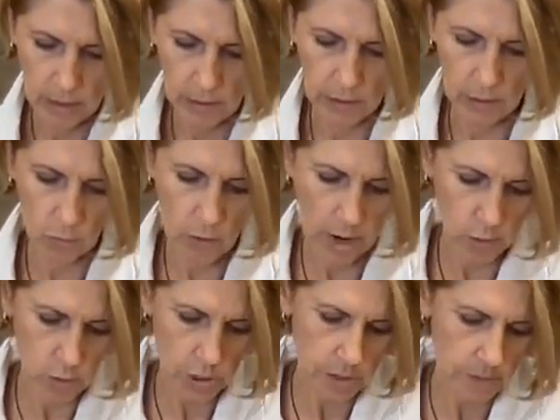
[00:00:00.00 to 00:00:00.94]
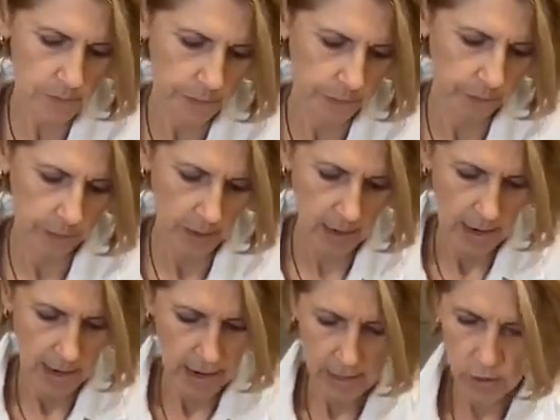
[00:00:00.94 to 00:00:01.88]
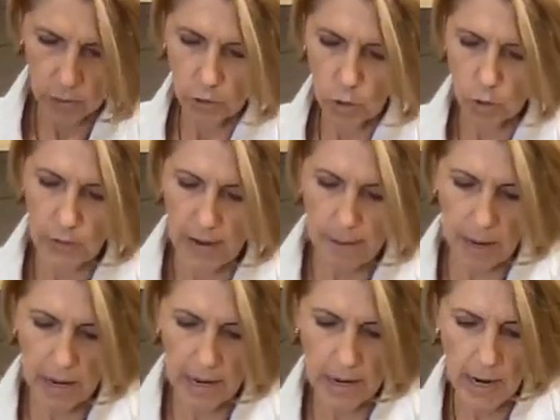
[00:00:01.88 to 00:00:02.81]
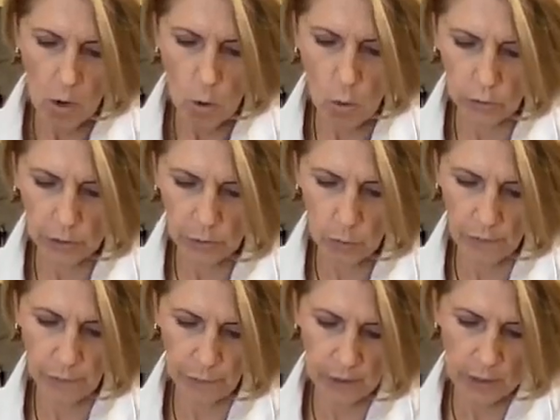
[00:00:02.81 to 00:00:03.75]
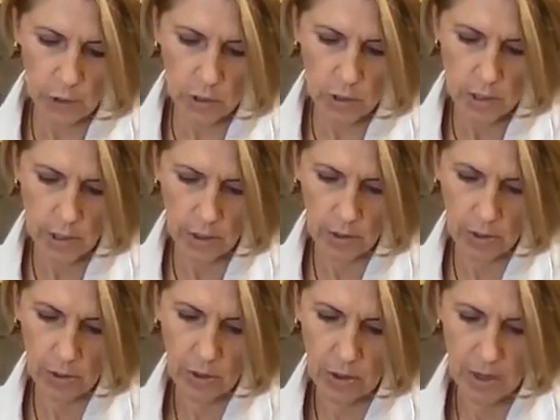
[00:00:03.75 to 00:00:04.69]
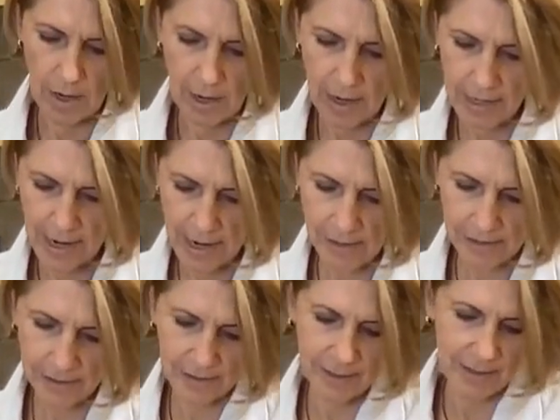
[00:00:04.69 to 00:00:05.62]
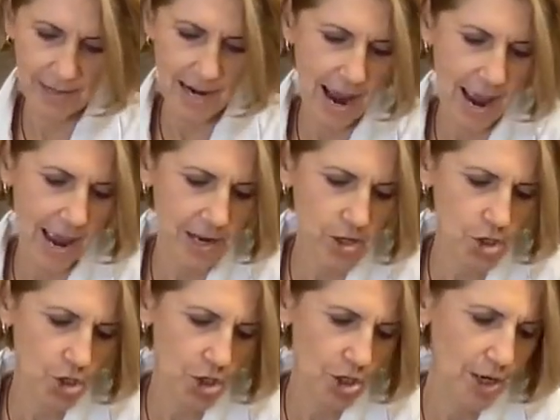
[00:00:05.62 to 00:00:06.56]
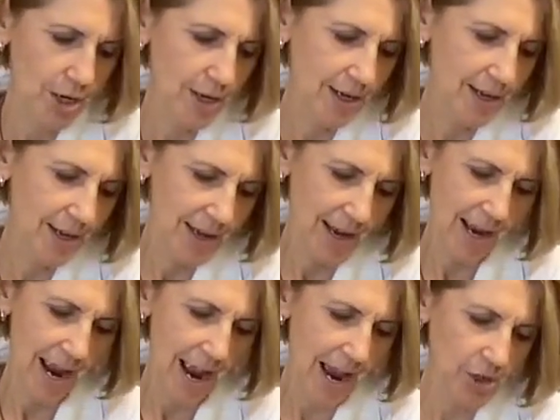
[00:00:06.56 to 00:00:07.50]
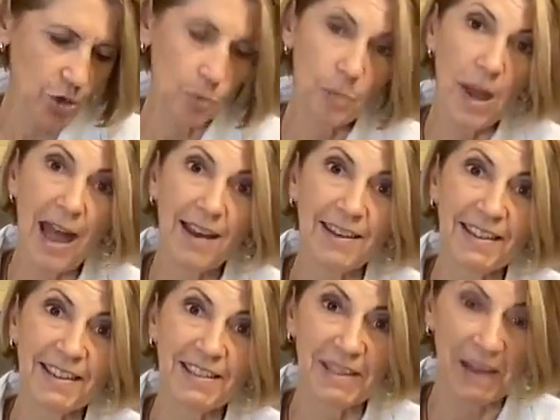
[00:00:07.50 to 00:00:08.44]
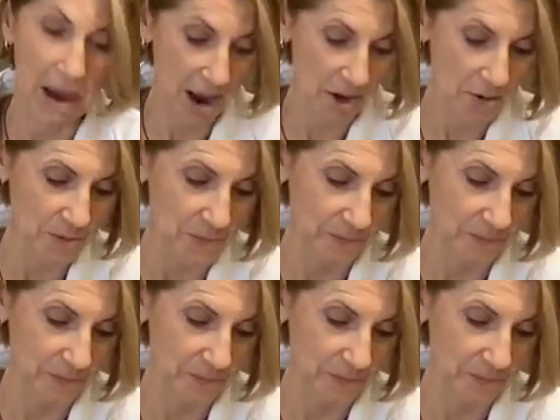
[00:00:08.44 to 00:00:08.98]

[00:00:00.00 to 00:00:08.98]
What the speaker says: than rounded. You can do that by holding one finger against the edge as you pat things out.